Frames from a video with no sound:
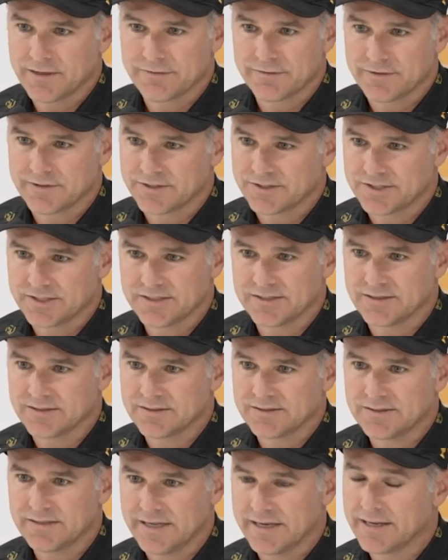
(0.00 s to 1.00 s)
playing for the
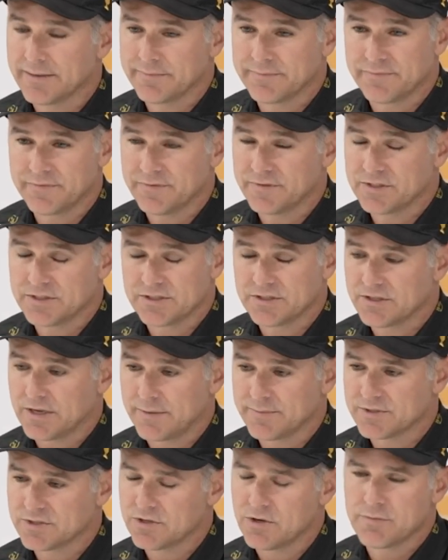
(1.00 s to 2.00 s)
Shield, and
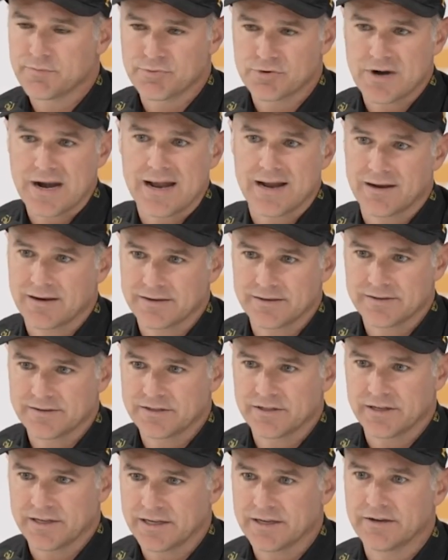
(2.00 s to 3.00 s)
I'm so
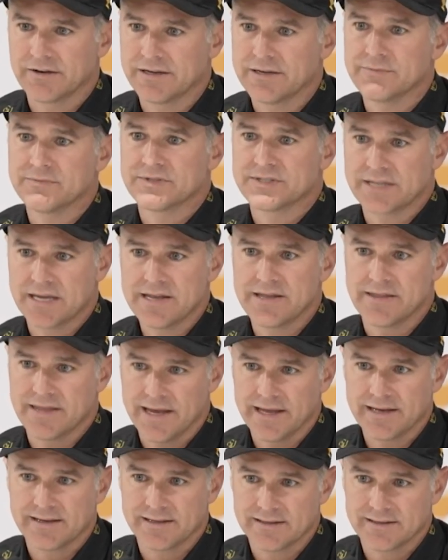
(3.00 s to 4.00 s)
proud to hear him say
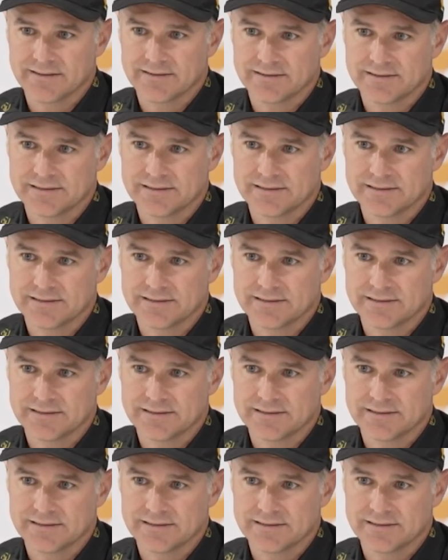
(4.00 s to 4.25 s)
that.